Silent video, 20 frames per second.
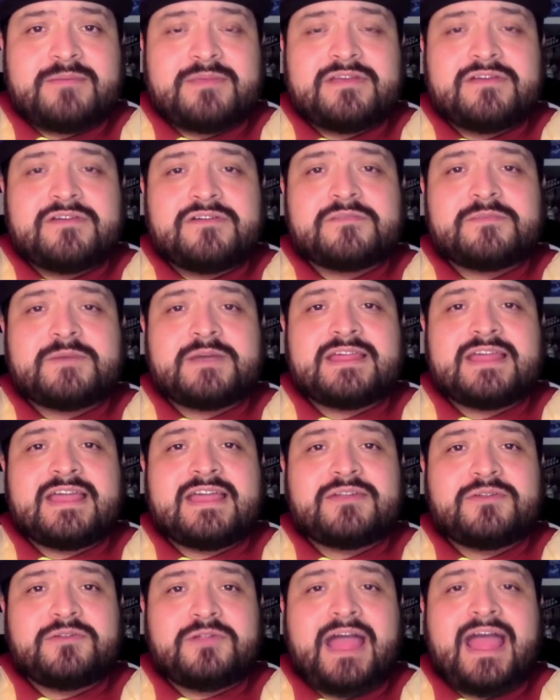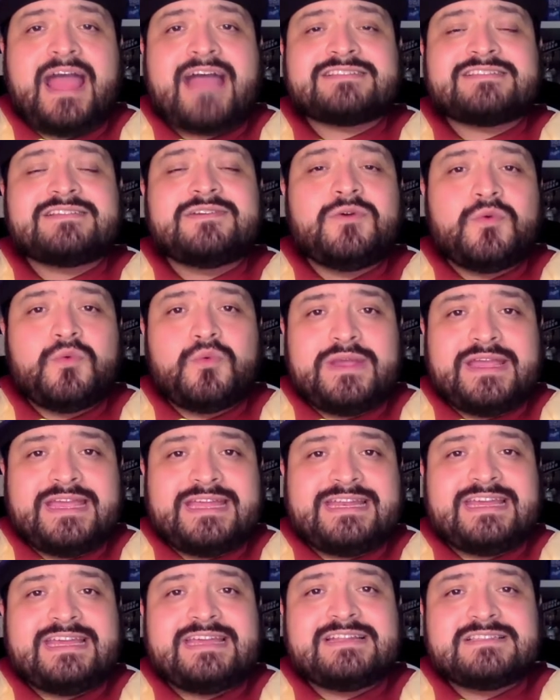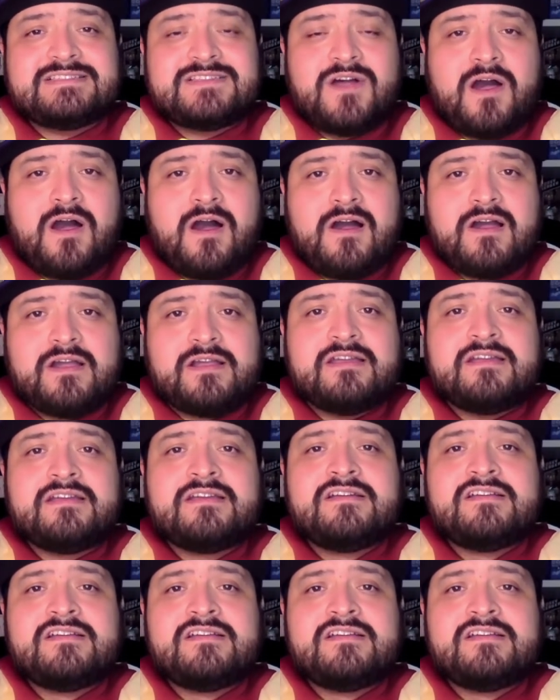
He goes by the handle at Weenie Dog,